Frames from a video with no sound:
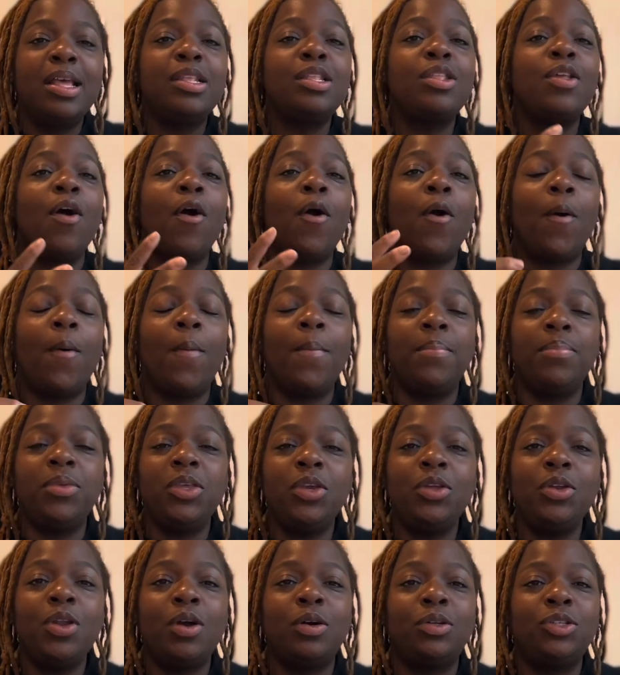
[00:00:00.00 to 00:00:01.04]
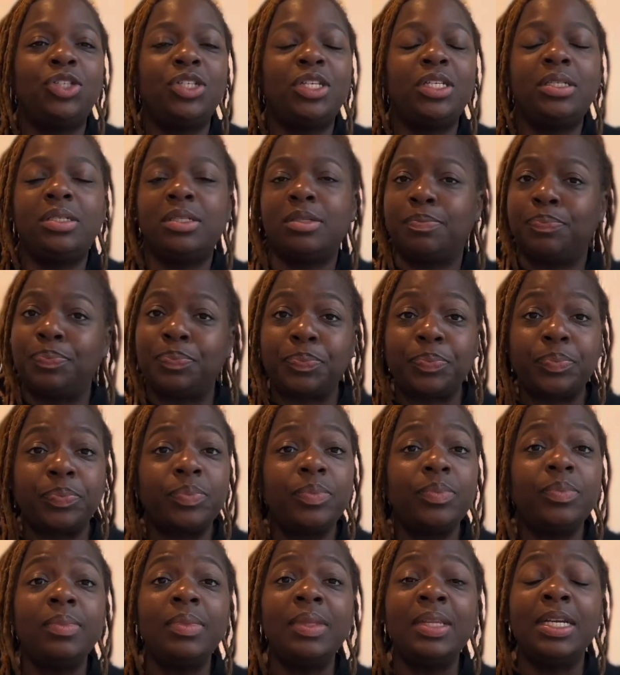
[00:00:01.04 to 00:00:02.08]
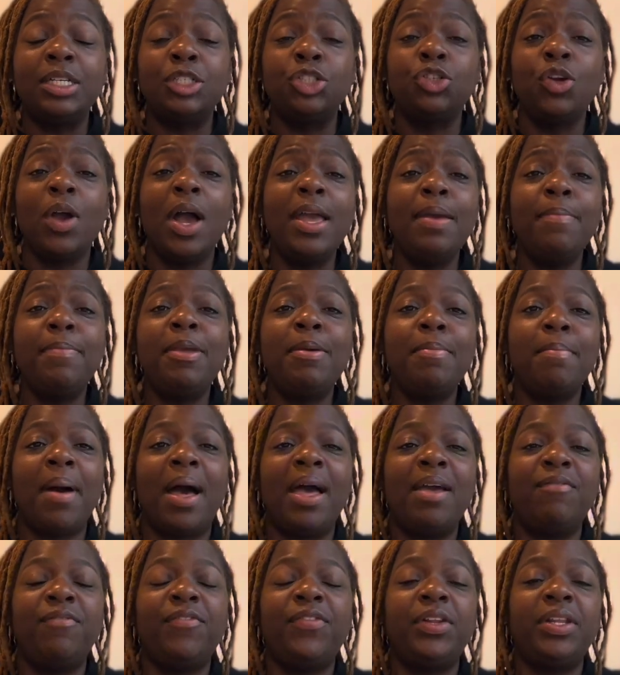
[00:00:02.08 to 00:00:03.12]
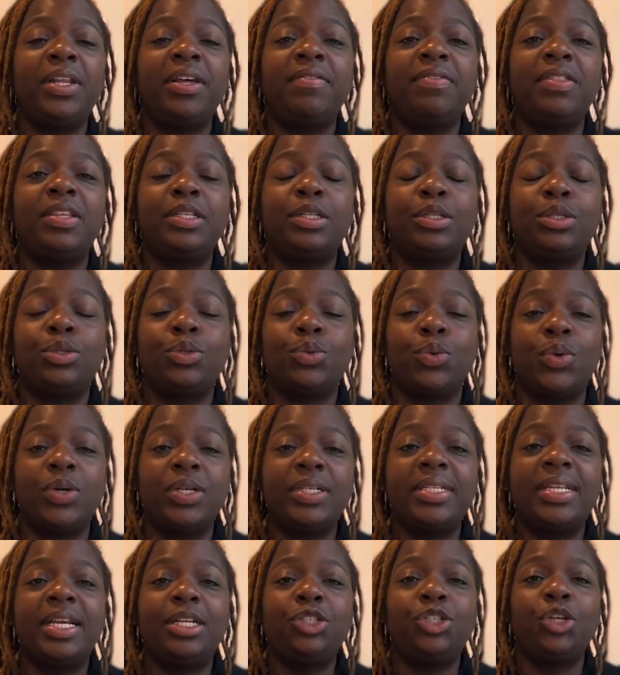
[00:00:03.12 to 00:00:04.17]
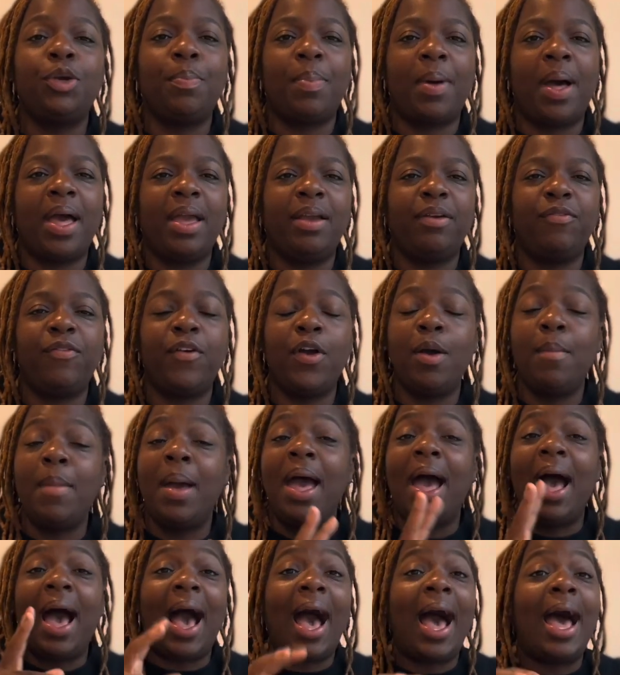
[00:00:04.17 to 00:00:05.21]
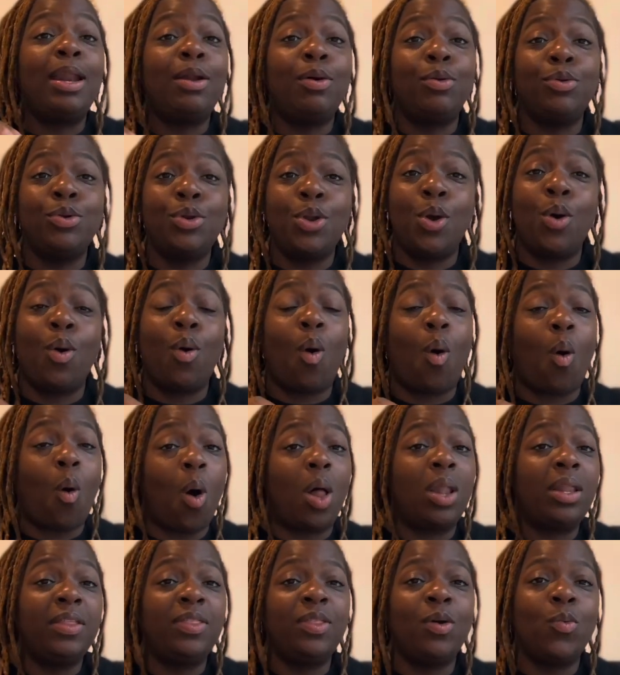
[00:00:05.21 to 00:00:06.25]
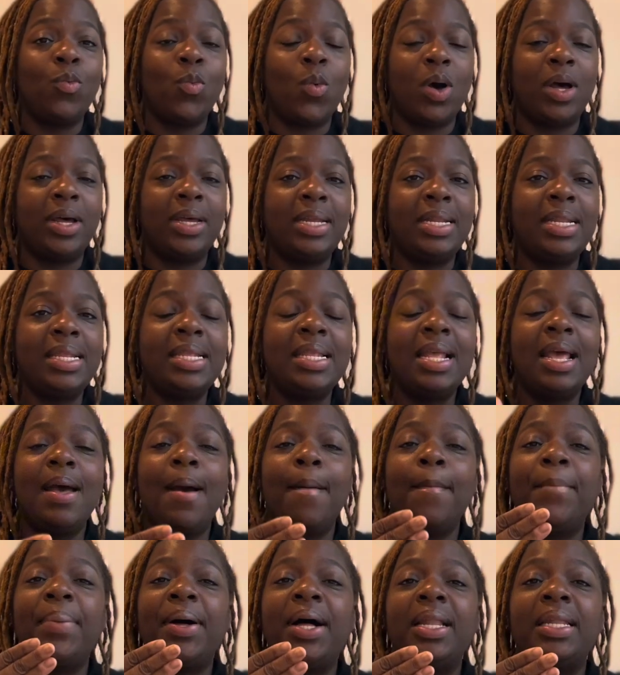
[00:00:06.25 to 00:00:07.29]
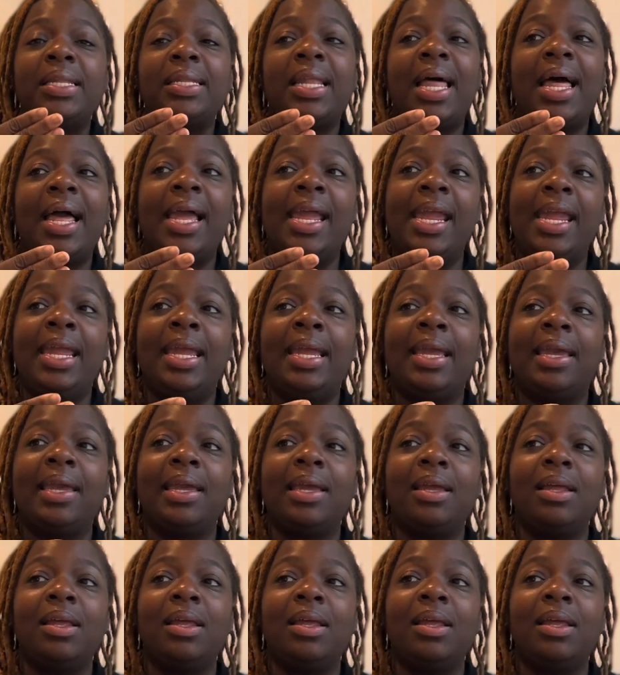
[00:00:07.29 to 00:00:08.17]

So, you know, just try and be mindful of the stores that you're buying from. I don't know all of the ones, but like